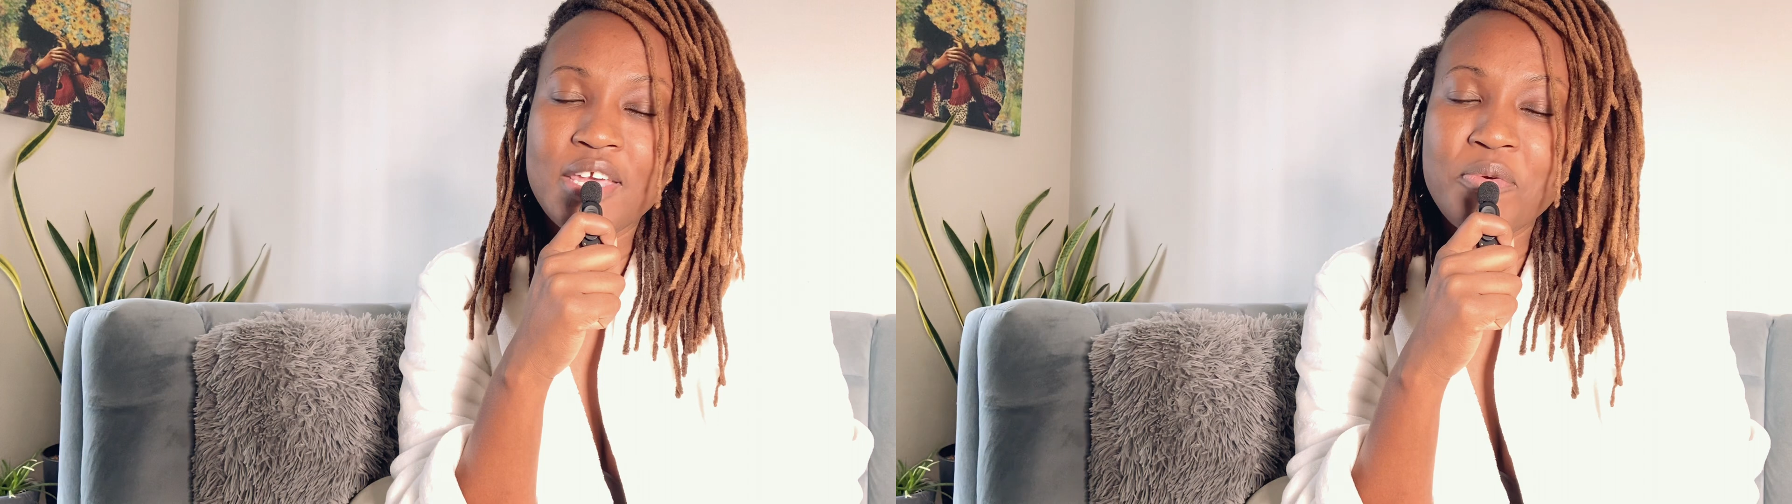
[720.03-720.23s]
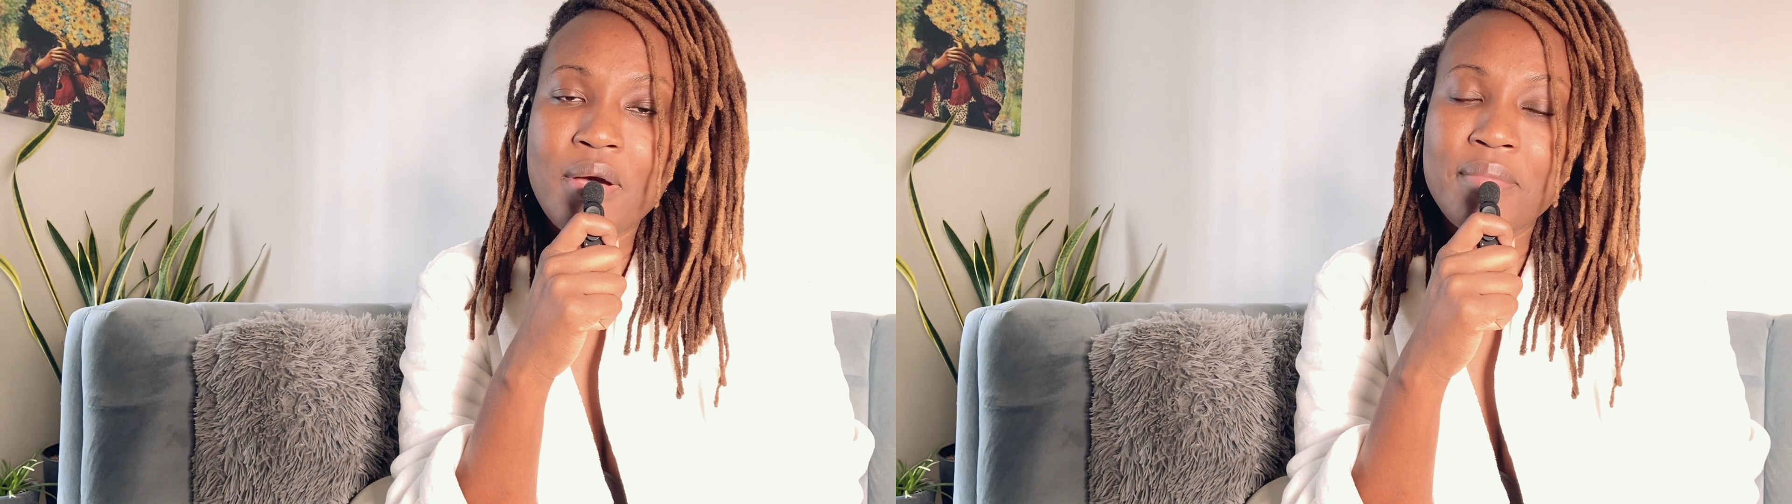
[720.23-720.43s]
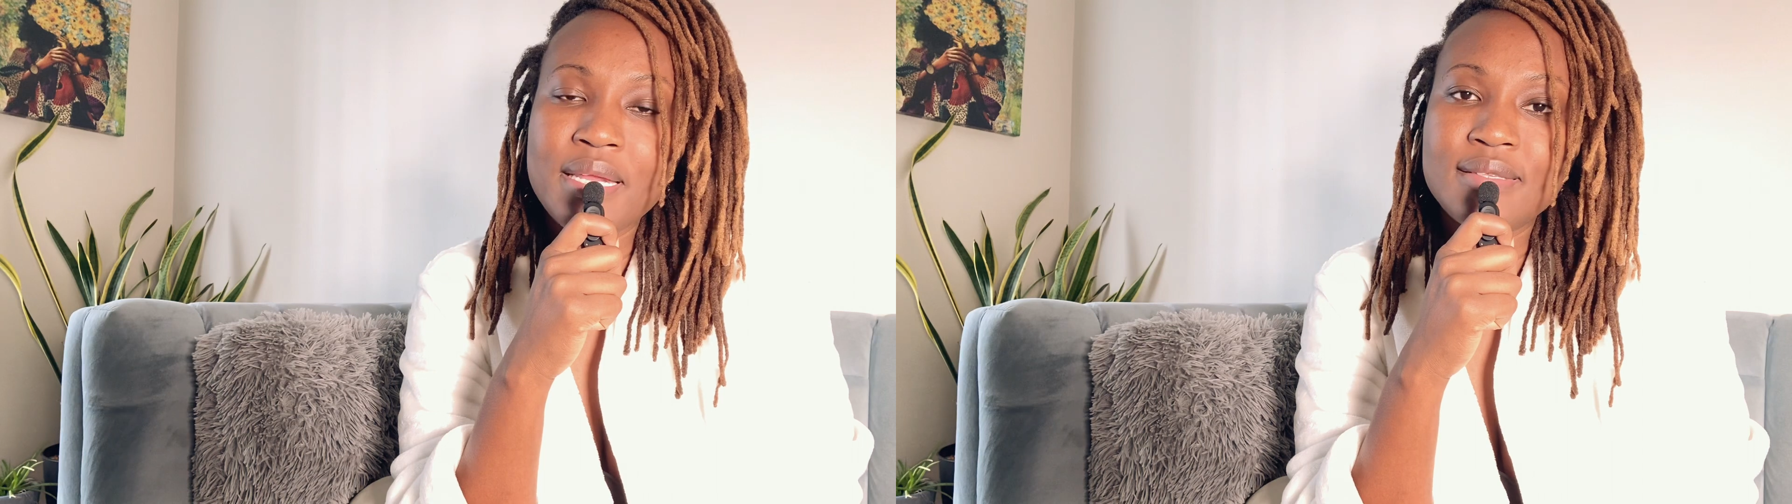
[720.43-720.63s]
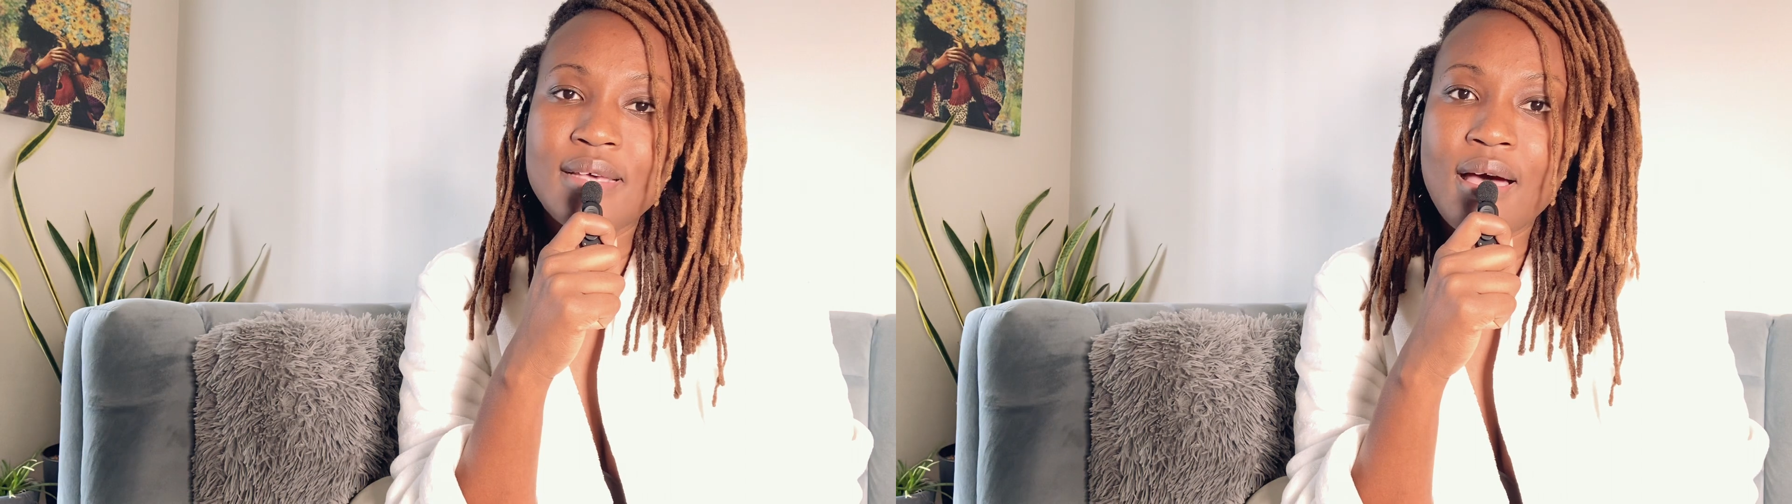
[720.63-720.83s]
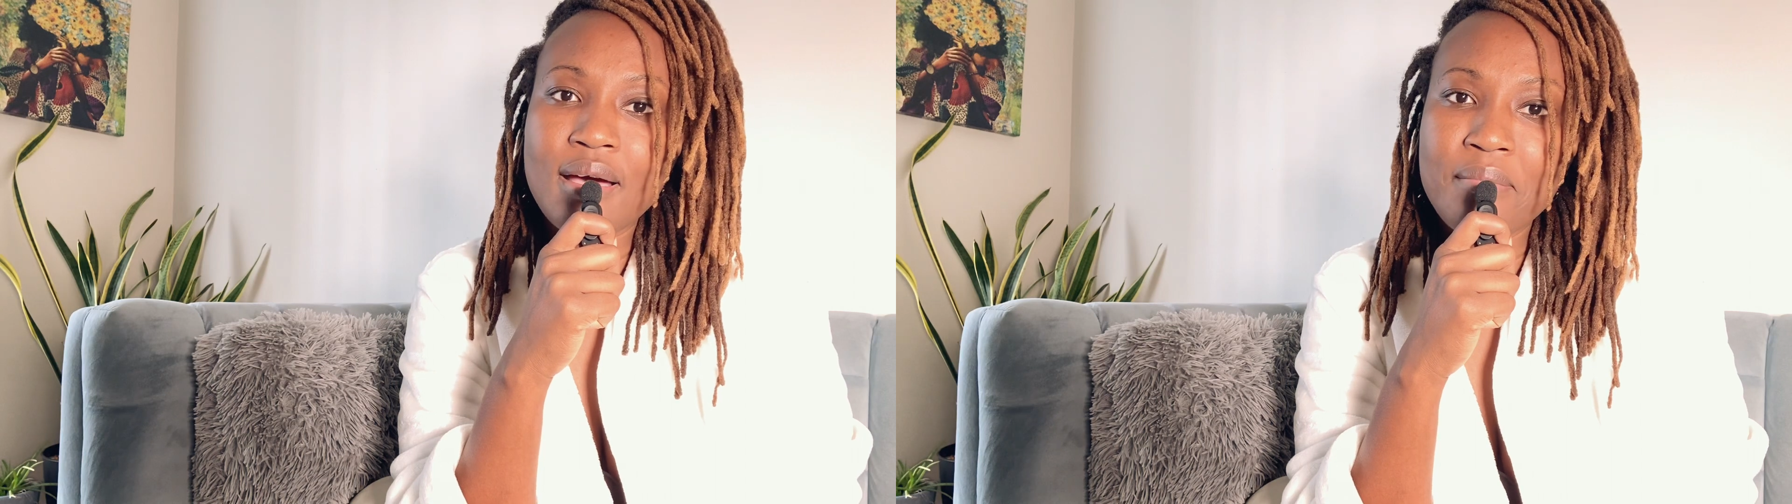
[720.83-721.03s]
you want me to
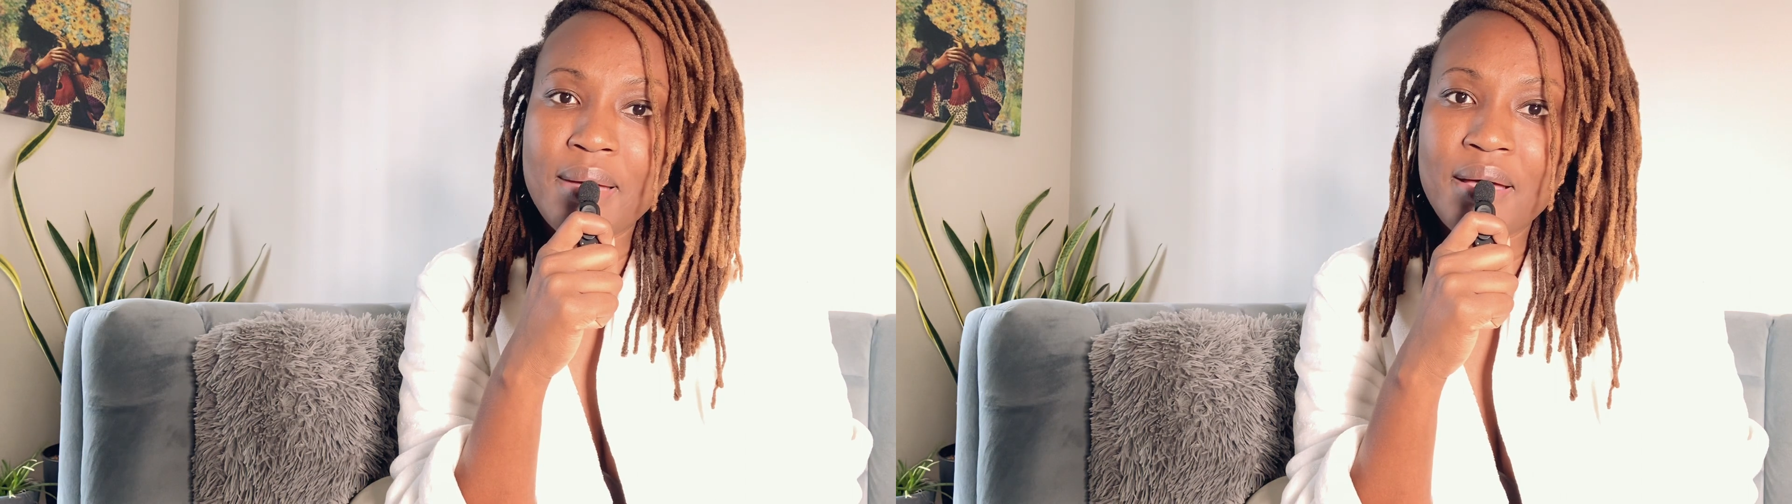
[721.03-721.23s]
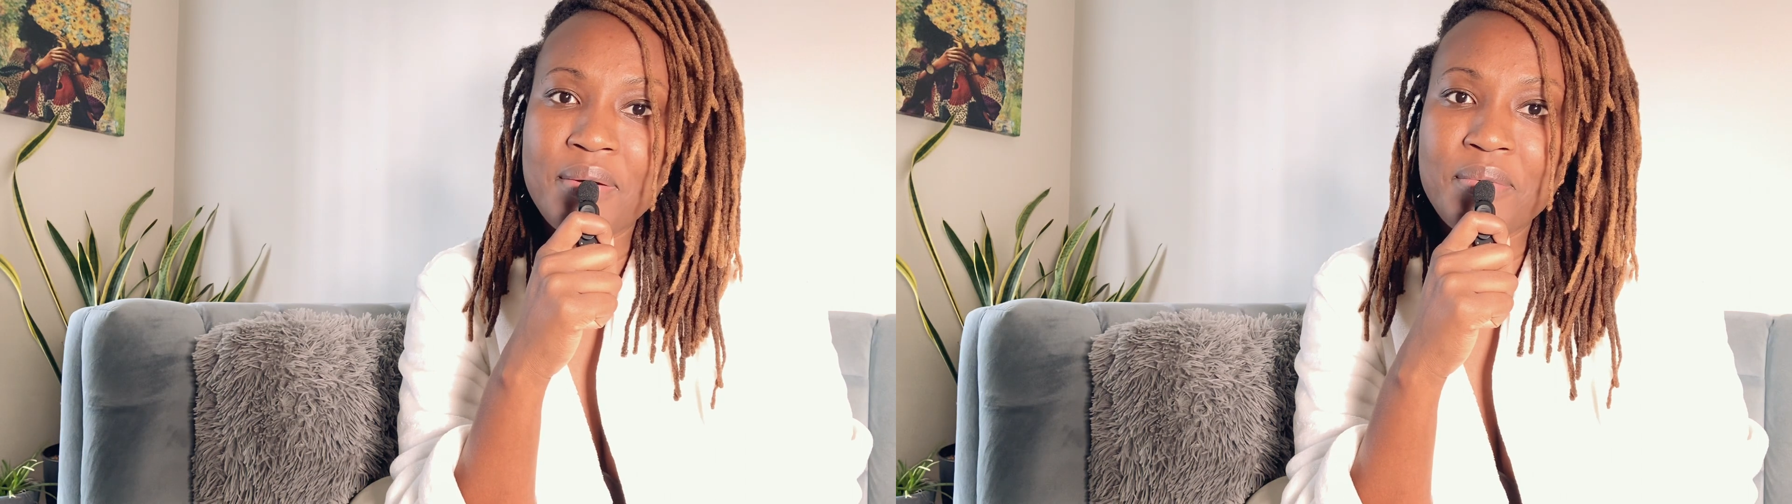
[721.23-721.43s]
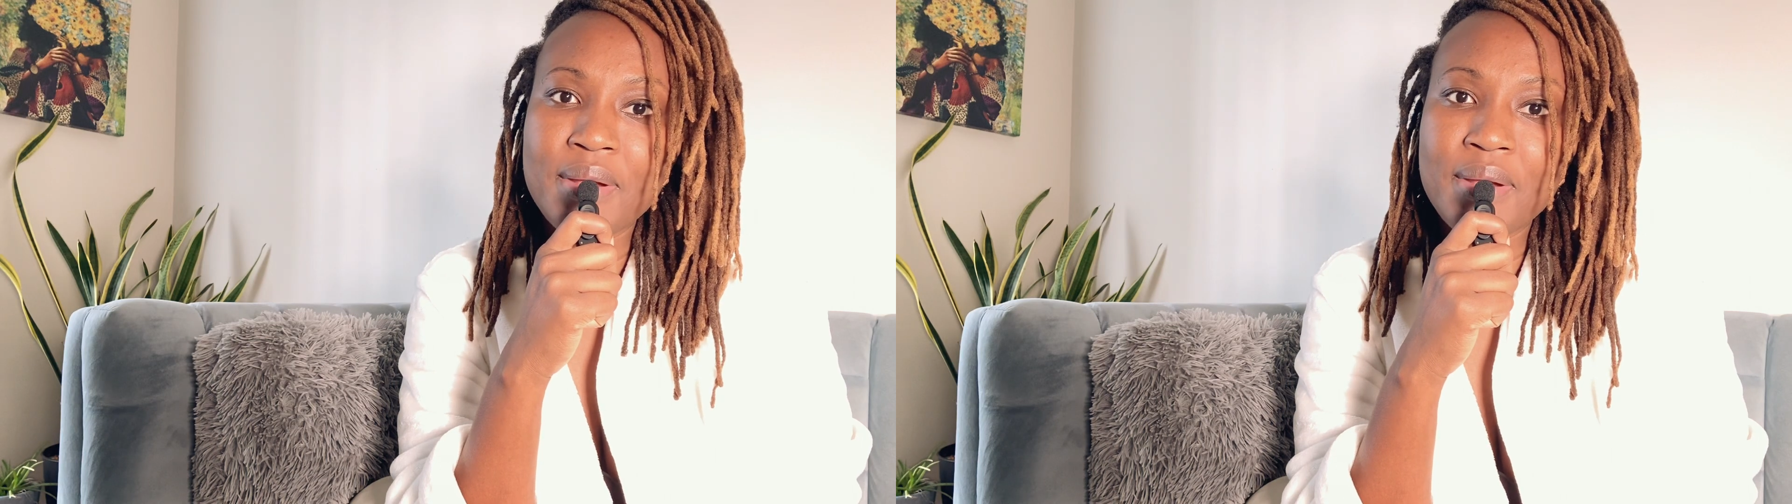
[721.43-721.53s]
talk about